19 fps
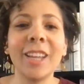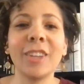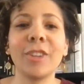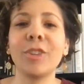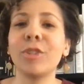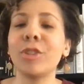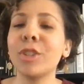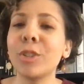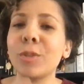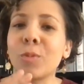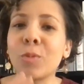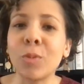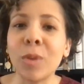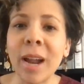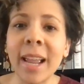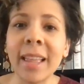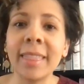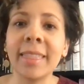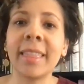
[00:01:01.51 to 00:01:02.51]
You're just
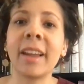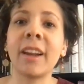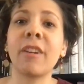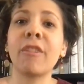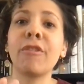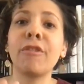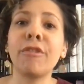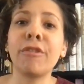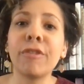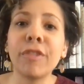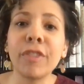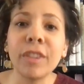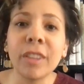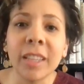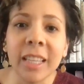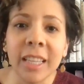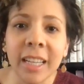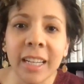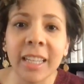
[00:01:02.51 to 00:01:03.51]
right there,
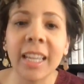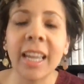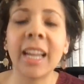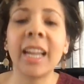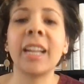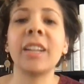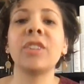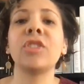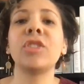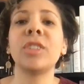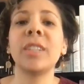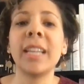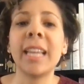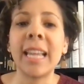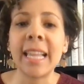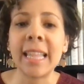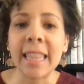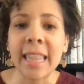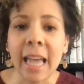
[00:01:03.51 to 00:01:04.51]
fully engaged
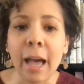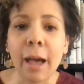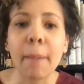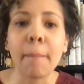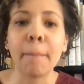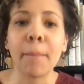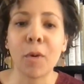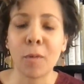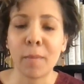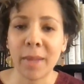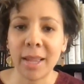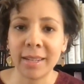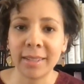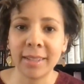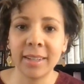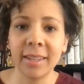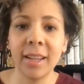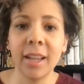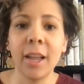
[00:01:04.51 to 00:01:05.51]
in that
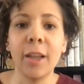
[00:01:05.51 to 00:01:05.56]
moment.